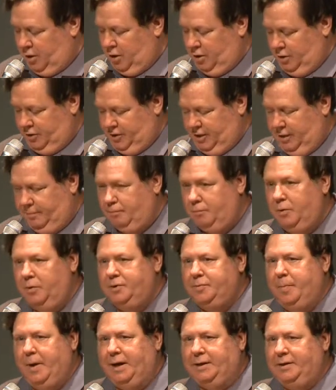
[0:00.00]
her deep
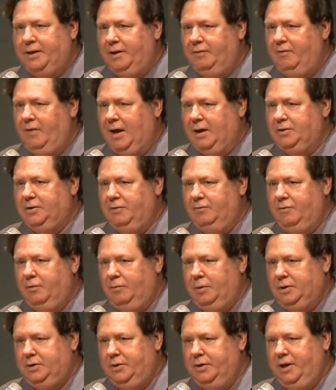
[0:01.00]
respect and affection for
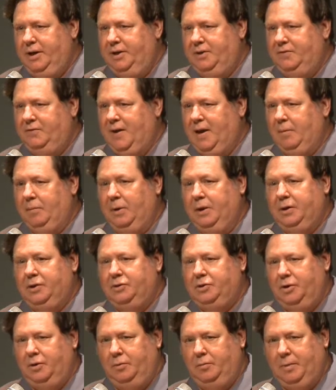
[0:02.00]
Richard and his family is
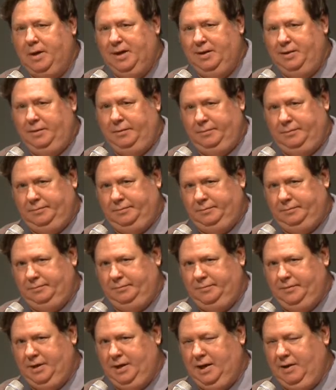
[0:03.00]
shown by
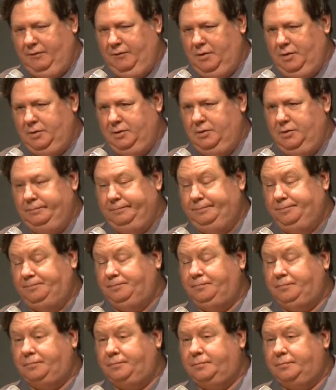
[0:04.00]
the effort
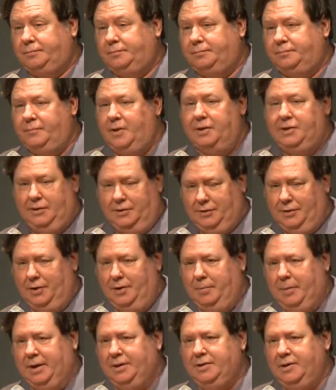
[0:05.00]
she's going
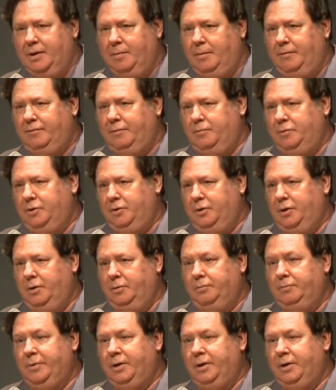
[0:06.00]
to make to come up from Juneau